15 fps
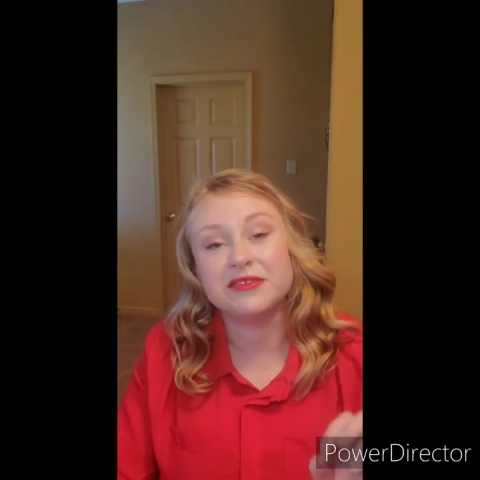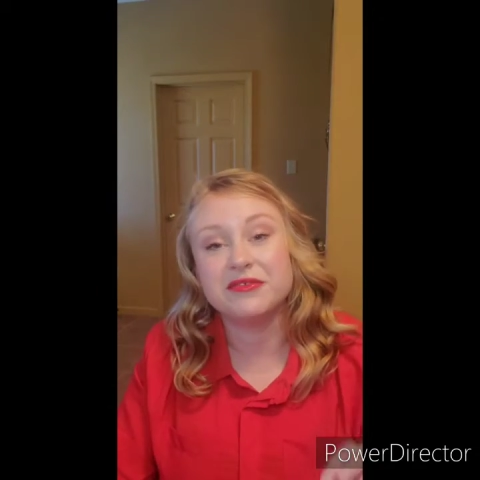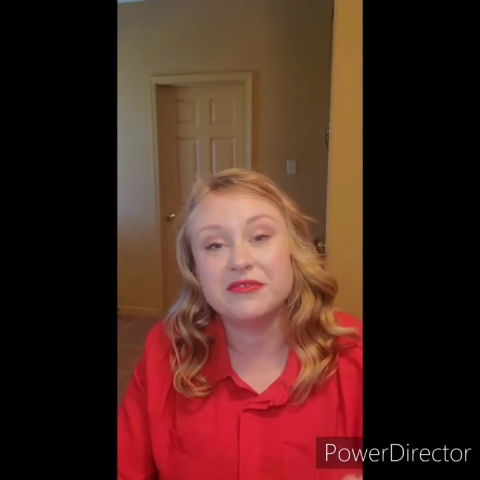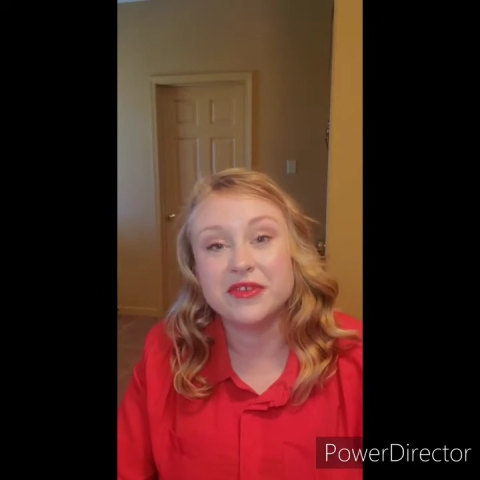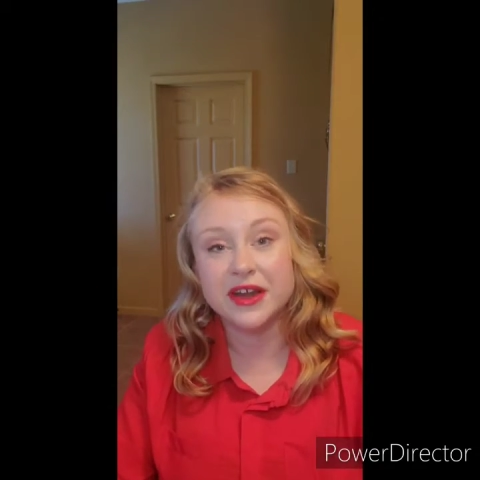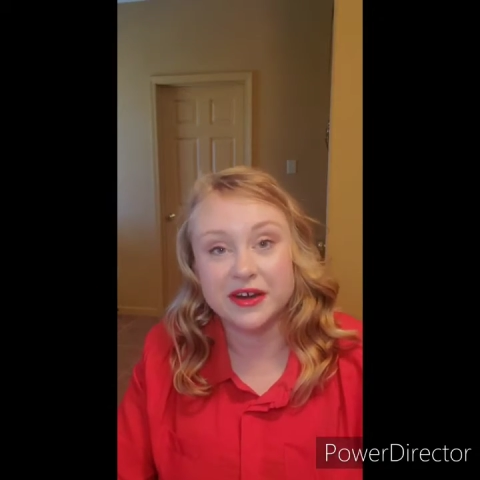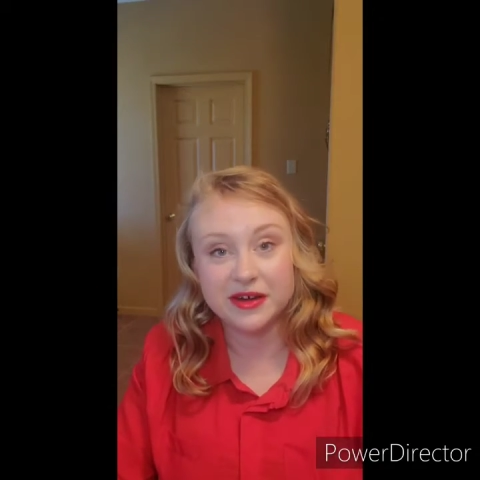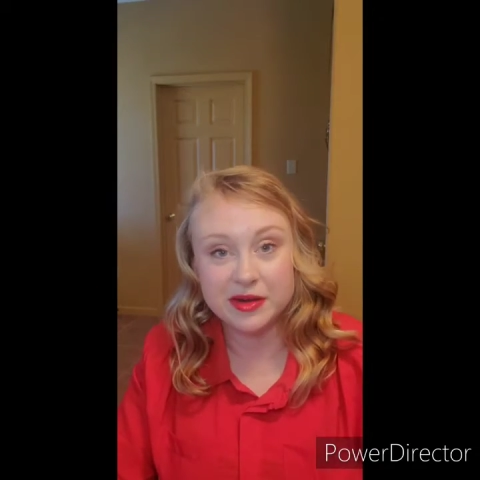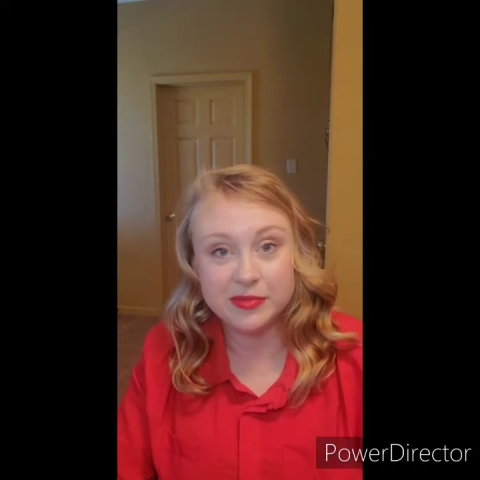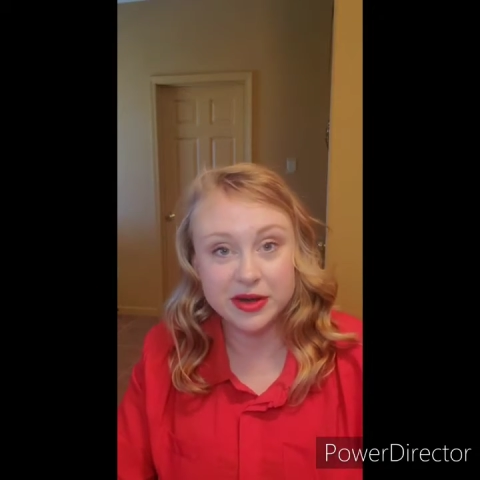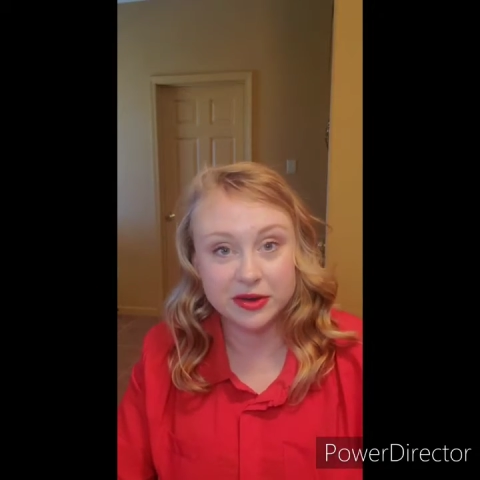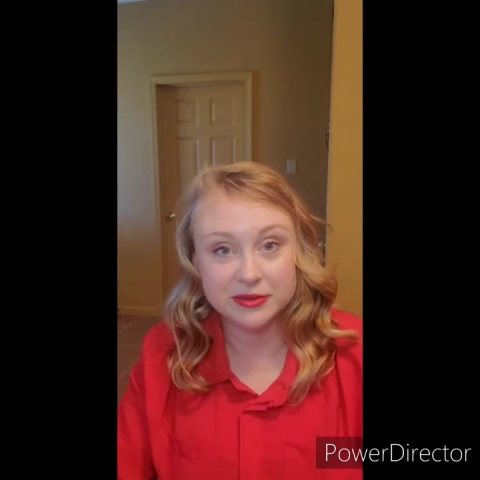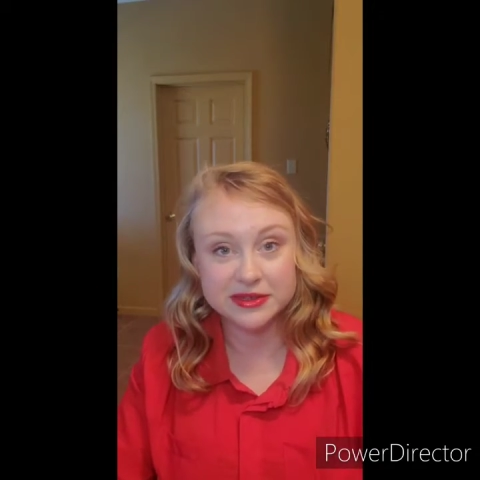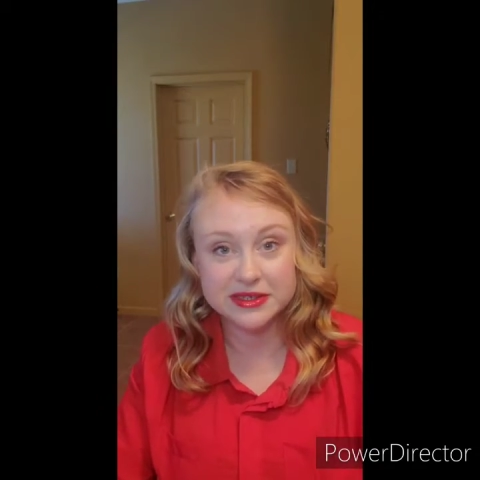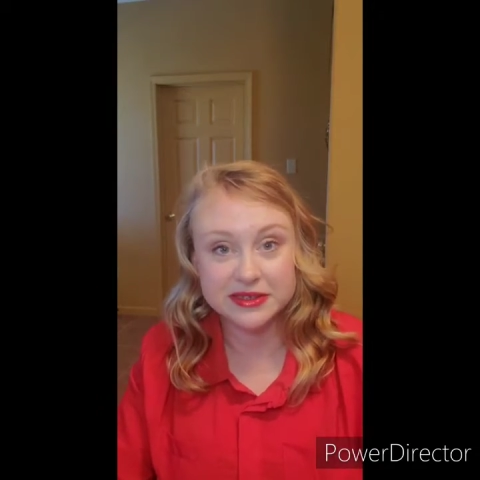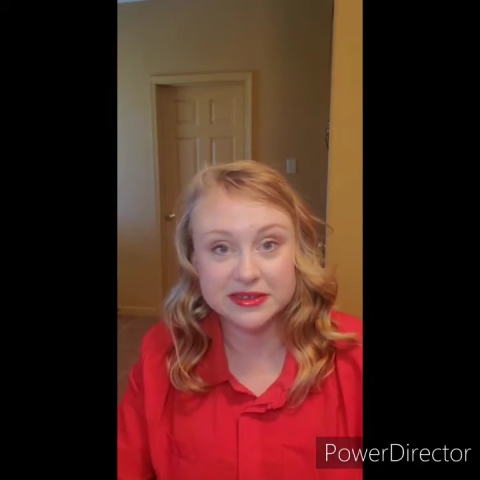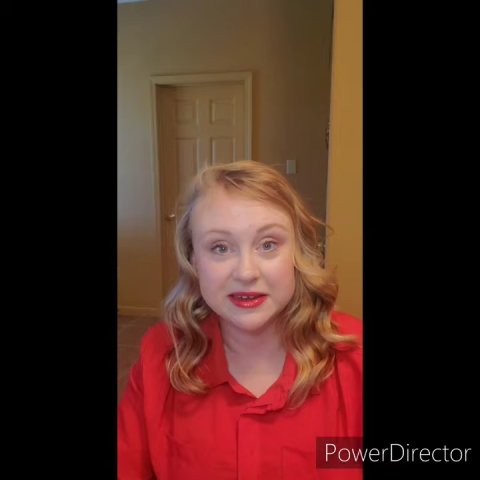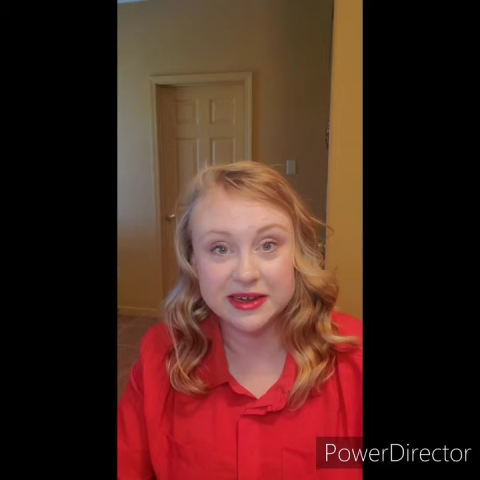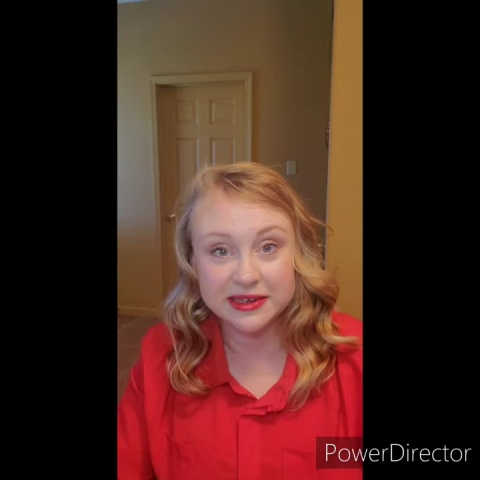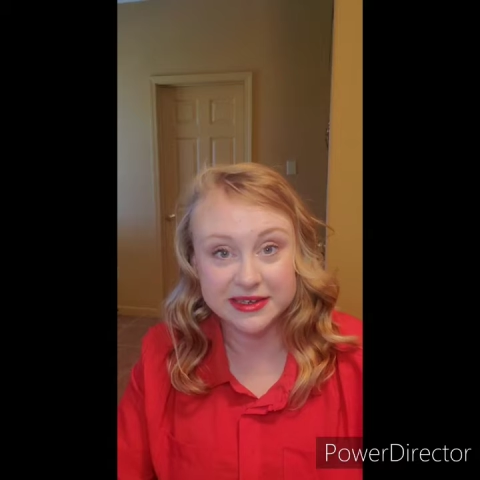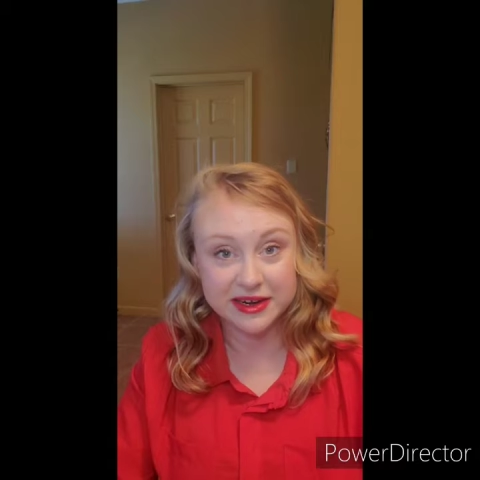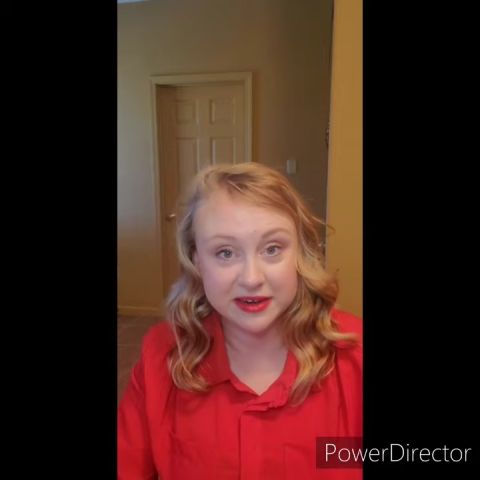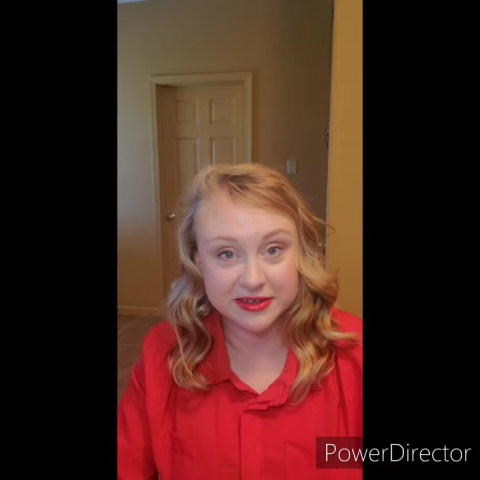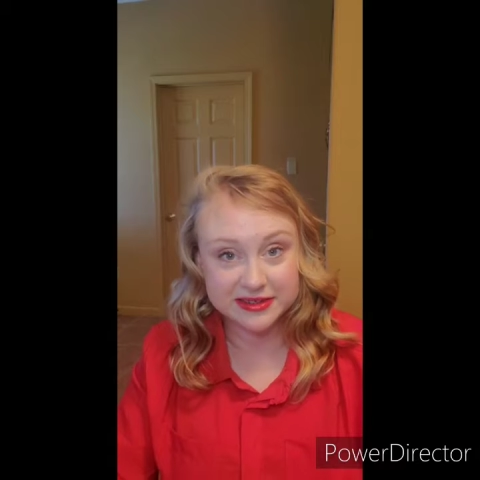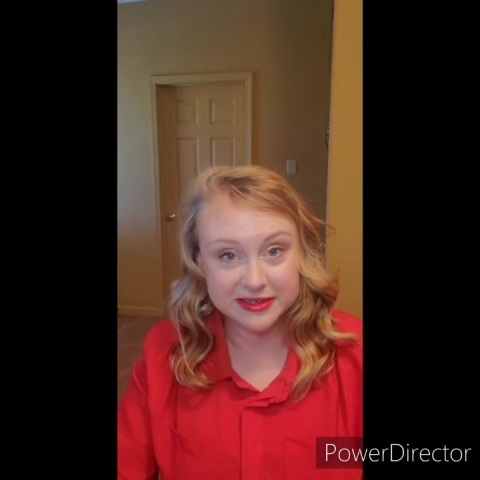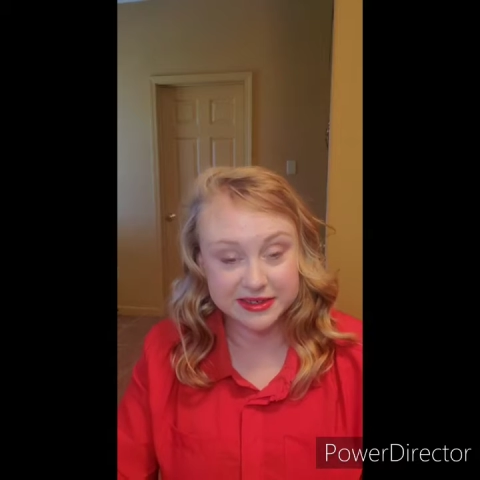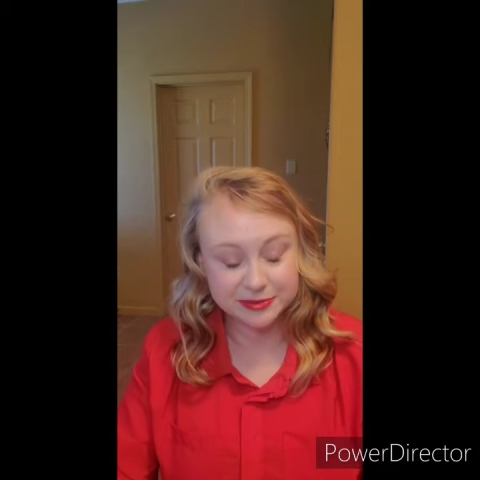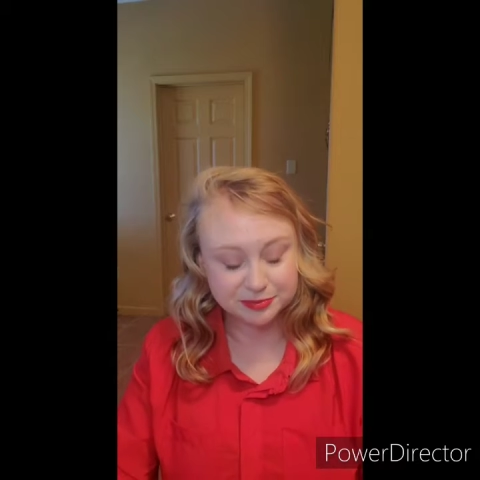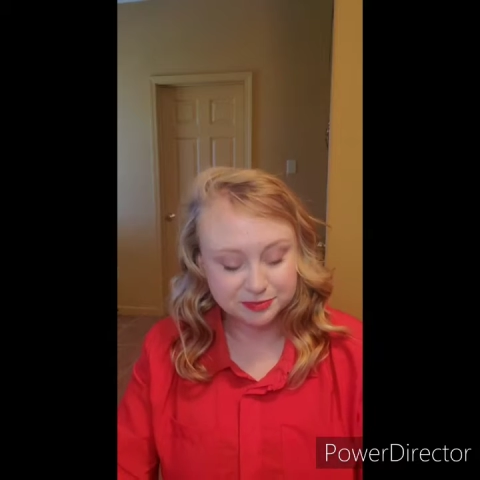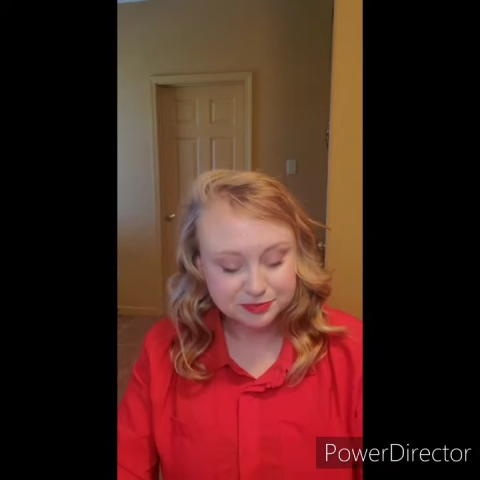very potent
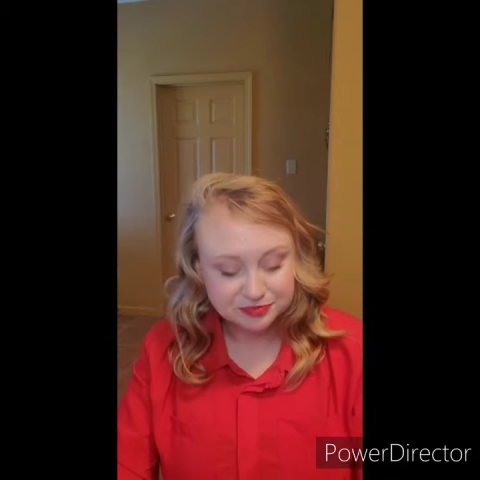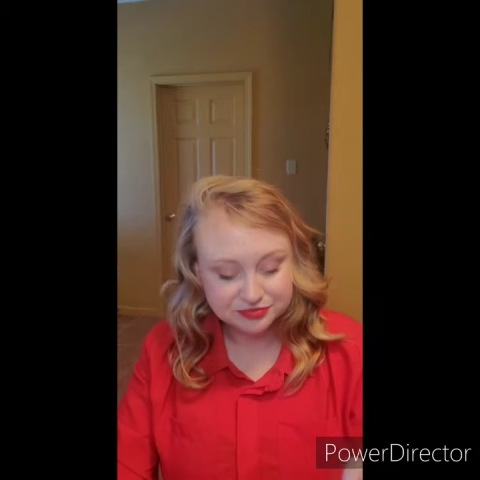antioxidant,